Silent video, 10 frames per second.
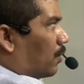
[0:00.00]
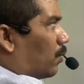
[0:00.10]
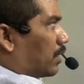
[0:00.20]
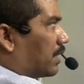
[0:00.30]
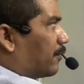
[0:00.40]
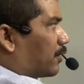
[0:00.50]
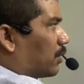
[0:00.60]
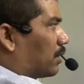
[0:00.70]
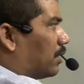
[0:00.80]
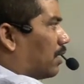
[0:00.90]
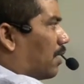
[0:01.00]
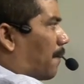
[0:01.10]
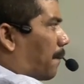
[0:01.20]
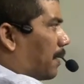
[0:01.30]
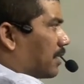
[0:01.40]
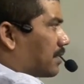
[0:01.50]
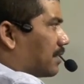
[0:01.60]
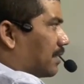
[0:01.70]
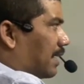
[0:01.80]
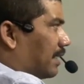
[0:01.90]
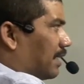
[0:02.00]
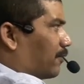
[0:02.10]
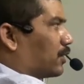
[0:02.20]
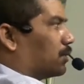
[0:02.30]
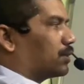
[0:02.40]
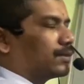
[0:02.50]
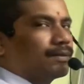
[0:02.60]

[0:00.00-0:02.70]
What left out? Plus 9 left out.